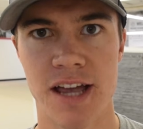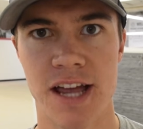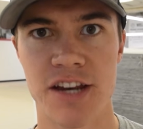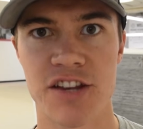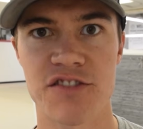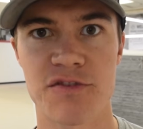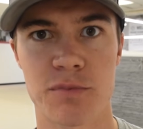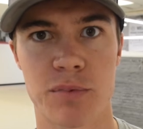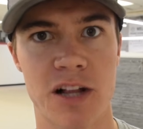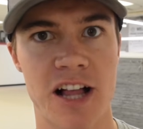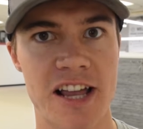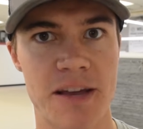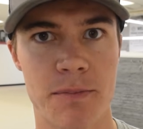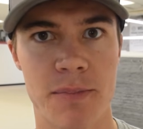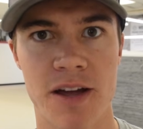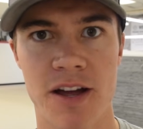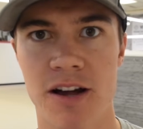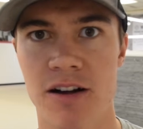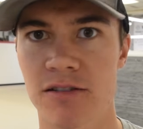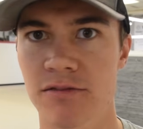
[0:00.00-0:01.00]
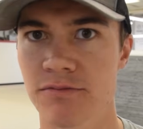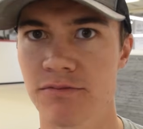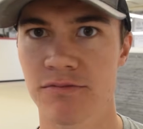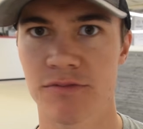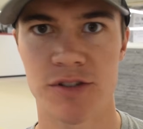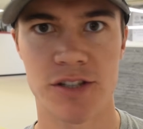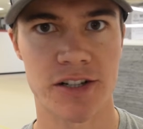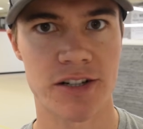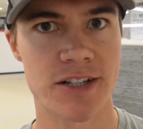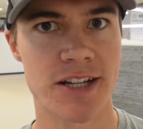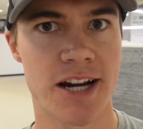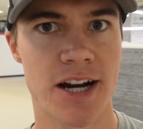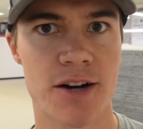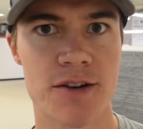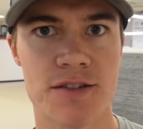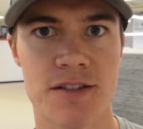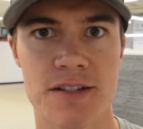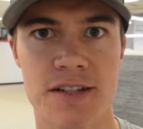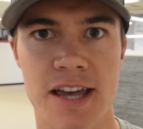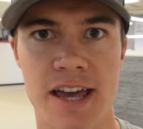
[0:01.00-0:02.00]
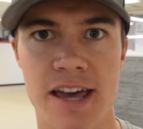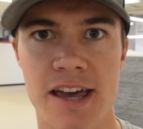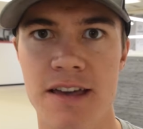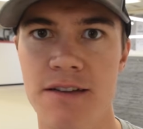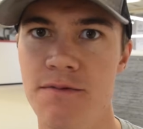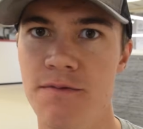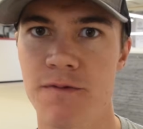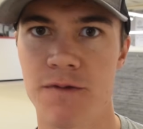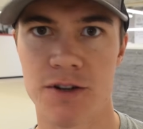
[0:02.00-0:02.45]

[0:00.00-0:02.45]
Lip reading: and you've blank bailed 30 arrows a day